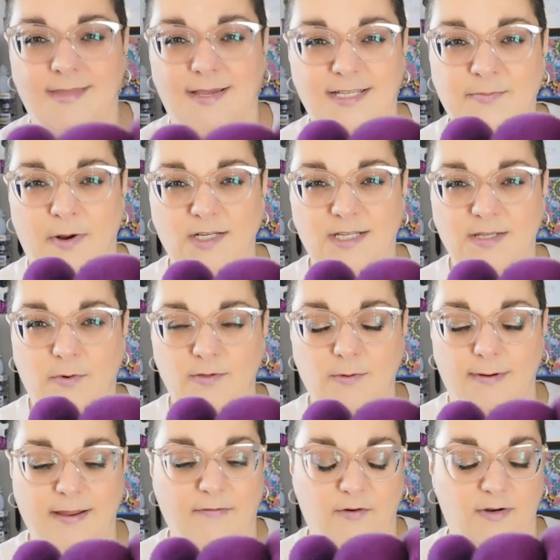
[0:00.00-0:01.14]
as much as it was when
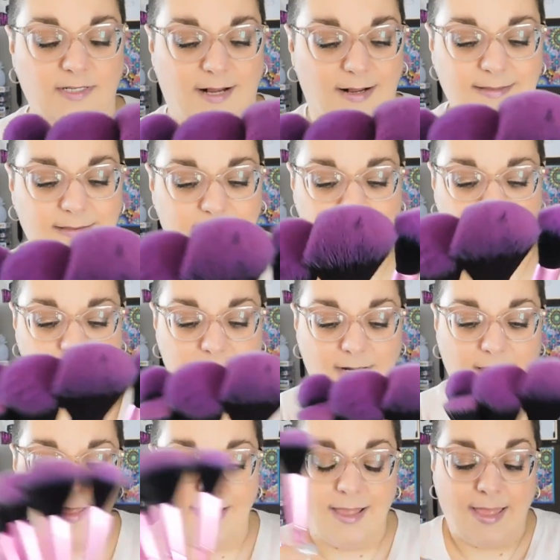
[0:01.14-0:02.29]
I first got them.
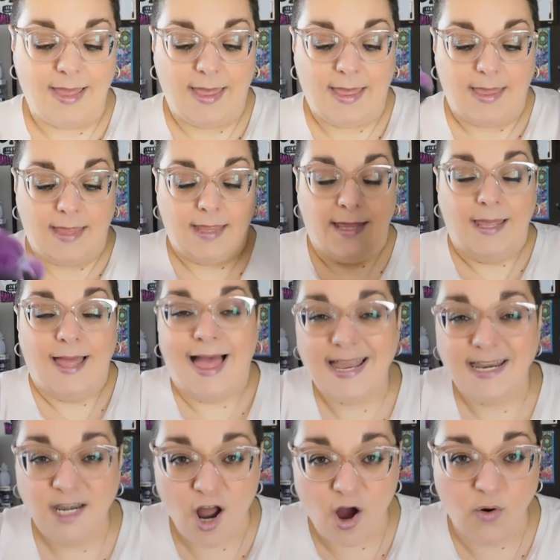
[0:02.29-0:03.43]

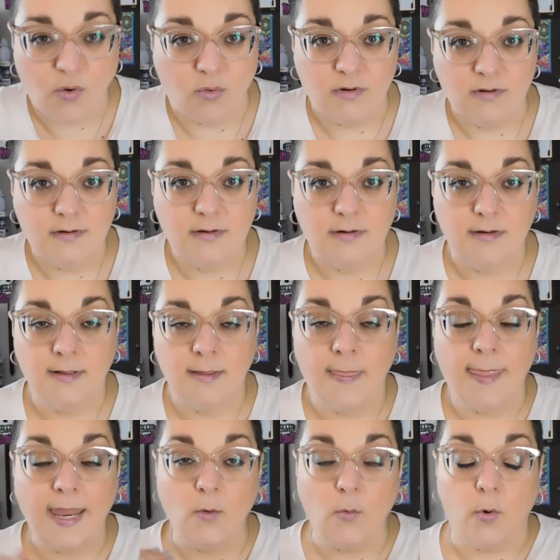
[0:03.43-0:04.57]
And no,
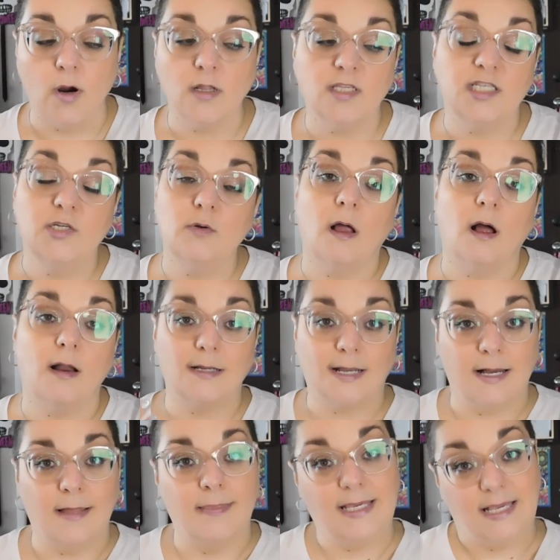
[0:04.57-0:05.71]
my words do not
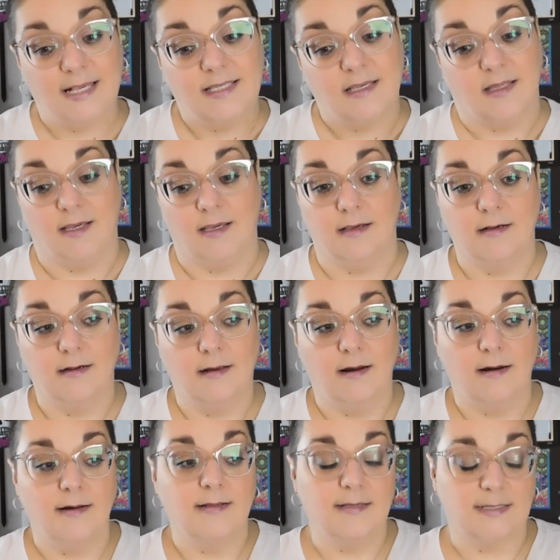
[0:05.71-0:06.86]
come easily
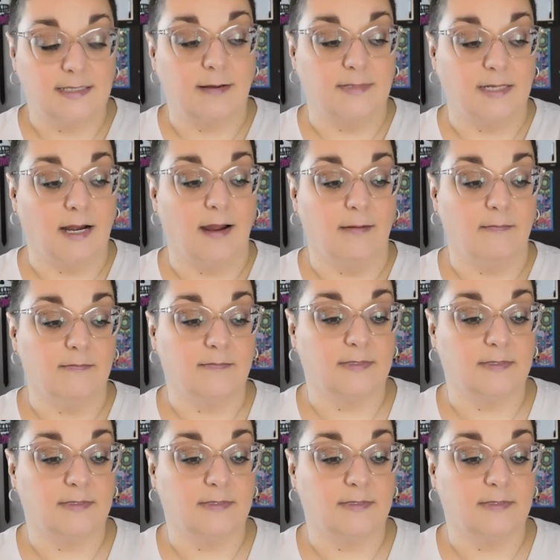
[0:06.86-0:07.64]
sometimes.